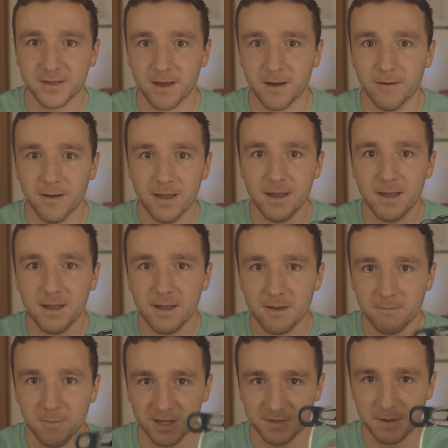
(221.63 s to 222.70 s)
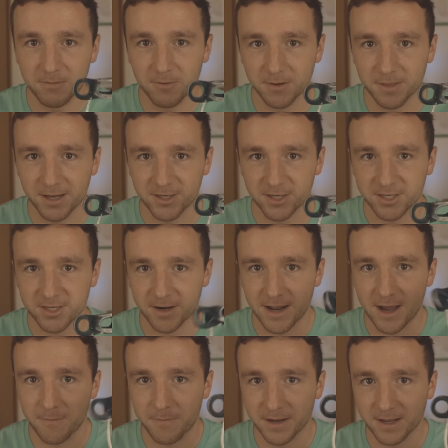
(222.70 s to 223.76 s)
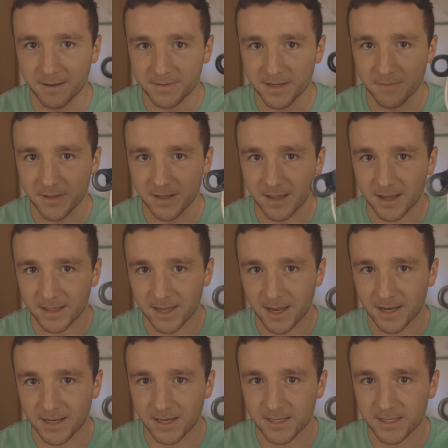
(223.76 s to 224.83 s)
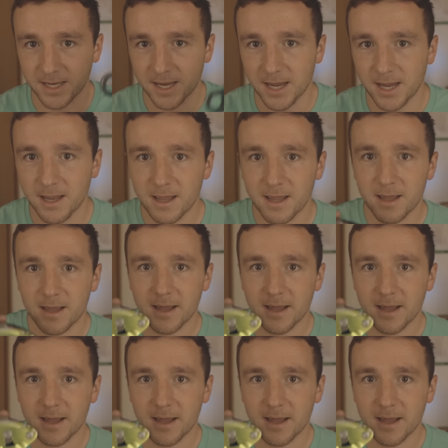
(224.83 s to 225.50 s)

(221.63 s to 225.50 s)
So most people, when they just start out, pick up something like the ATC,